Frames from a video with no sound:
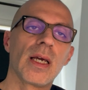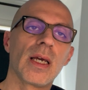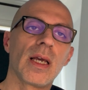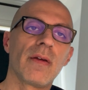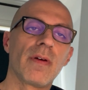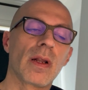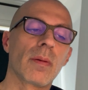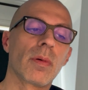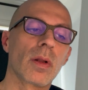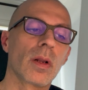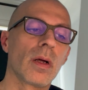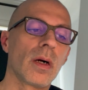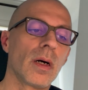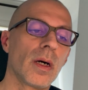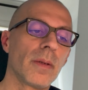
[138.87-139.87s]

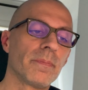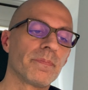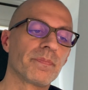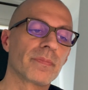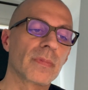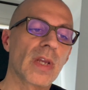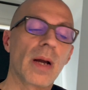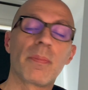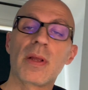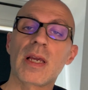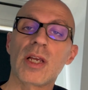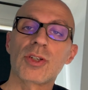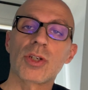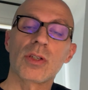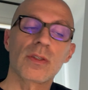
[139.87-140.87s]
available
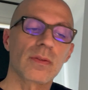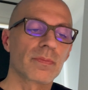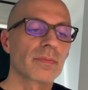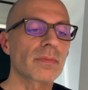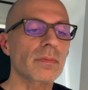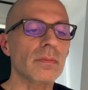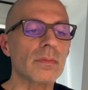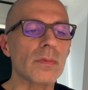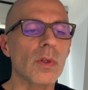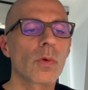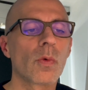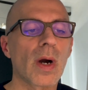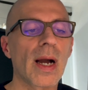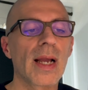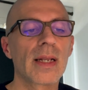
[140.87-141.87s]
applications
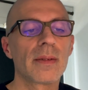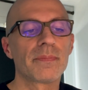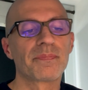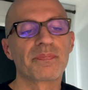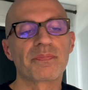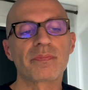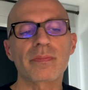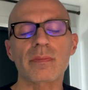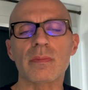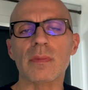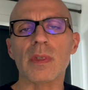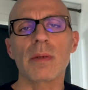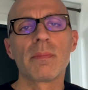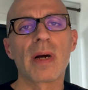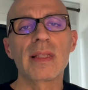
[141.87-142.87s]
while
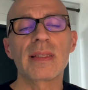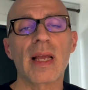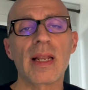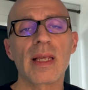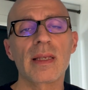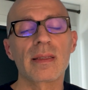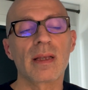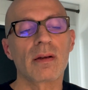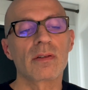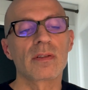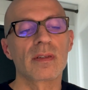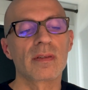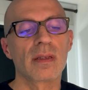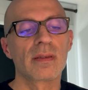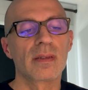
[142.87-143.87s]
maintaining the
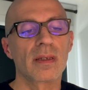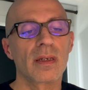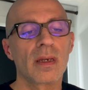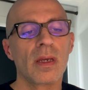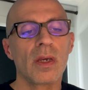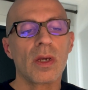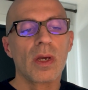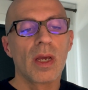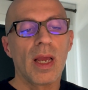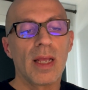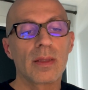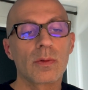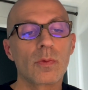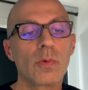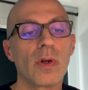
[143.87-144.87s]
consistency
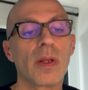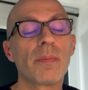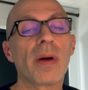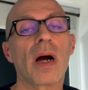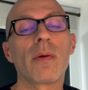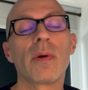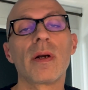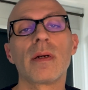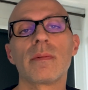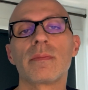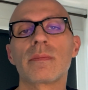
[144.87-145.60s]
and querying power